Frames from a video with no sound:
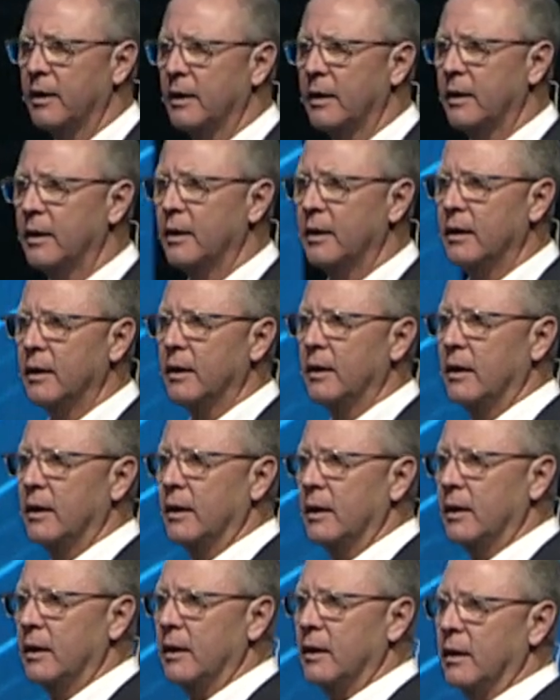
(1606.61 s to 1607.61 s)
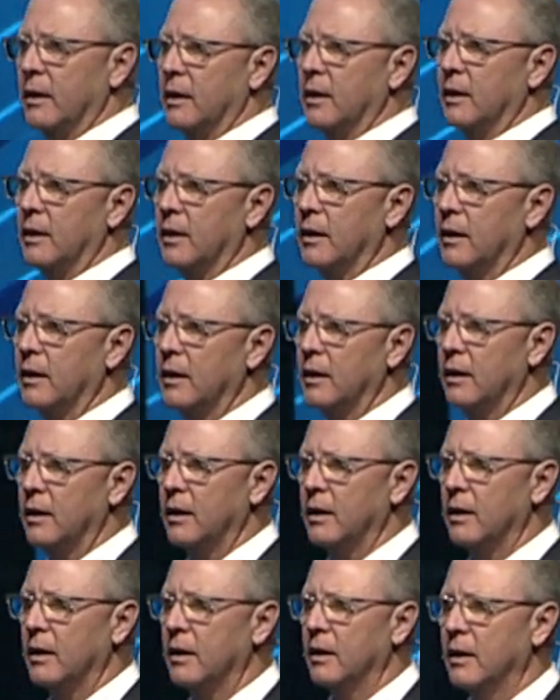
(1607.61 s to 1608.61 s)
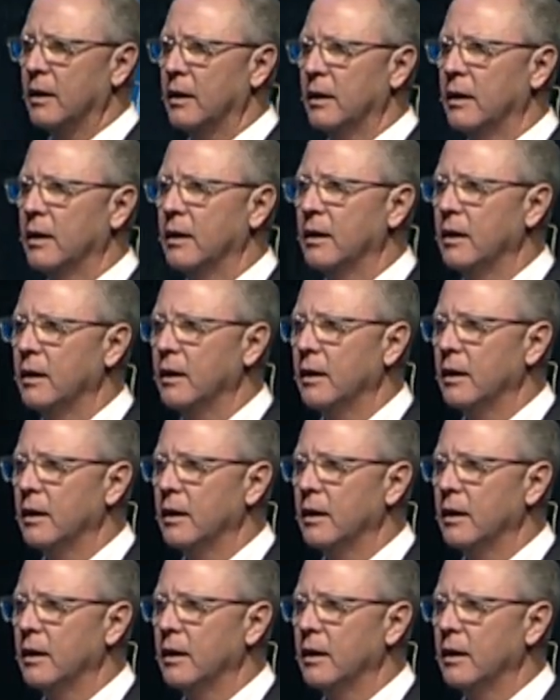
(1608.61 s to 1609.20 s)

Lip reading: Nobody speaks.